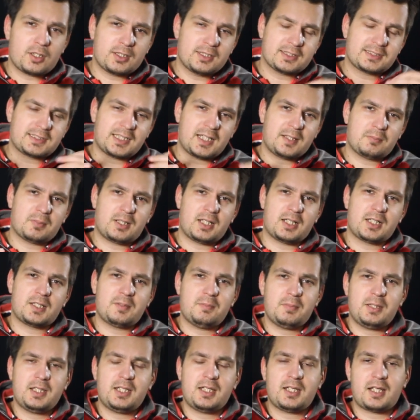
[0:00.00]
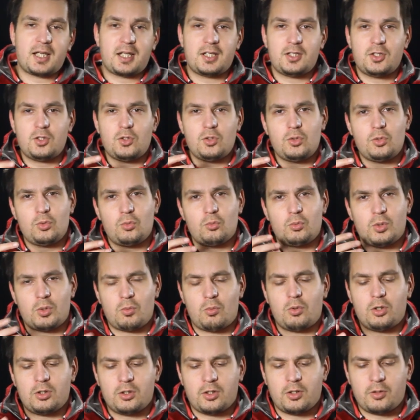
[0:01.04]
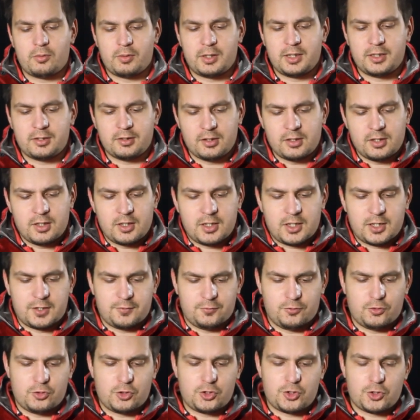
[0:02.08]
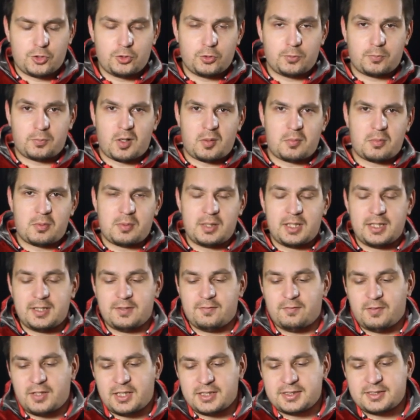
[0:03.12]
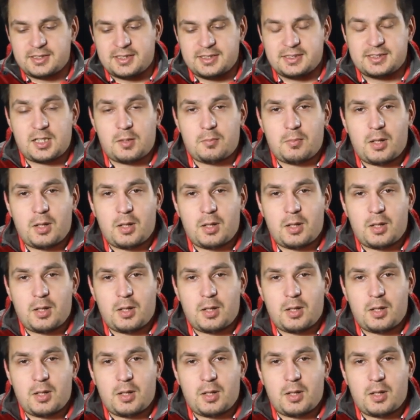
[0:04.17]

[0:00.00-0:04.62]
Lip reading: the same like me and you were wondering if you should probably invest in some